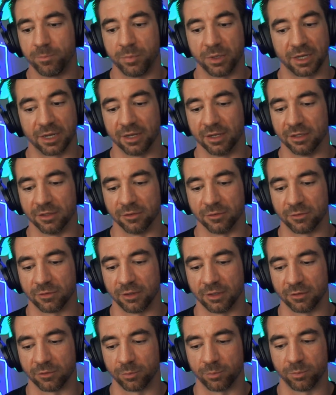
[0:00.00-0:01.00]
because
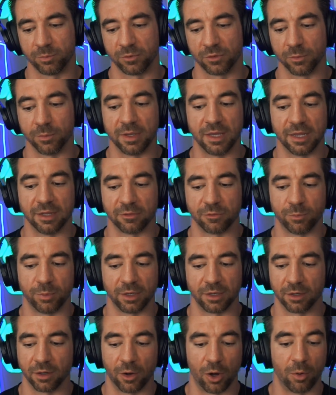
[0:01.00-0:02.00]
it's to me it's
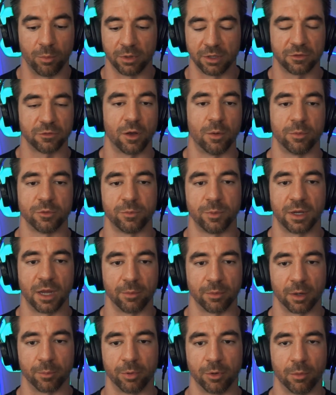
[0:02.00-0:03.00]
be, it's almost
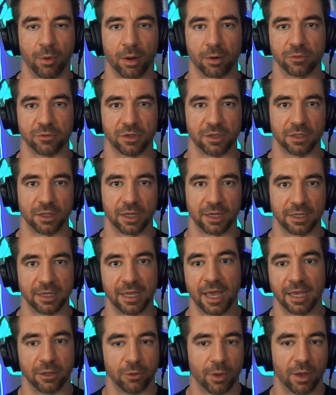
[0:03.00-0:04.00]
becoming a prerequisite like
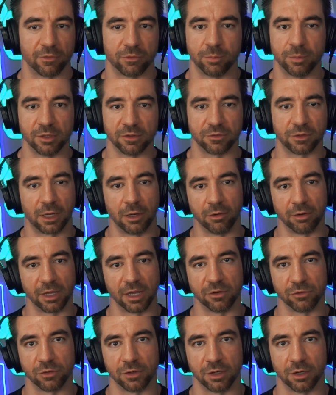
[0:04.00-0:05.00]
yeah you have to be a security
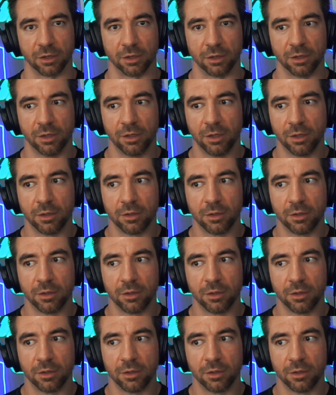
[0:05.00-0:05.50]
engineer